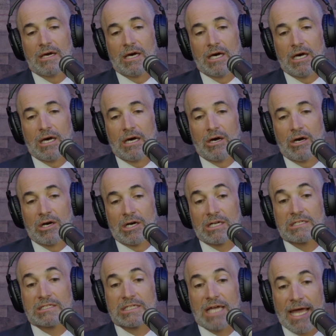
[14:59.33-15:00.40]
are
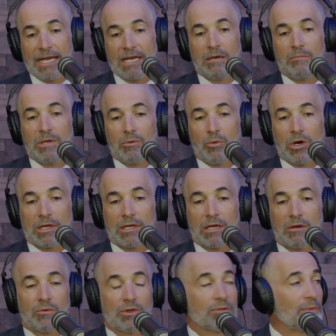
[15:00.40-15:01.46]
excited to be
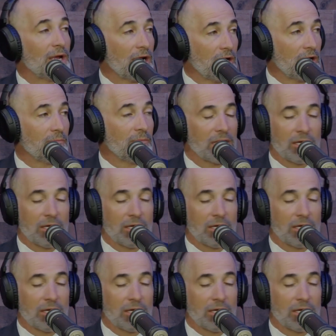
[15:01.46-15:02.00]
working with Meharry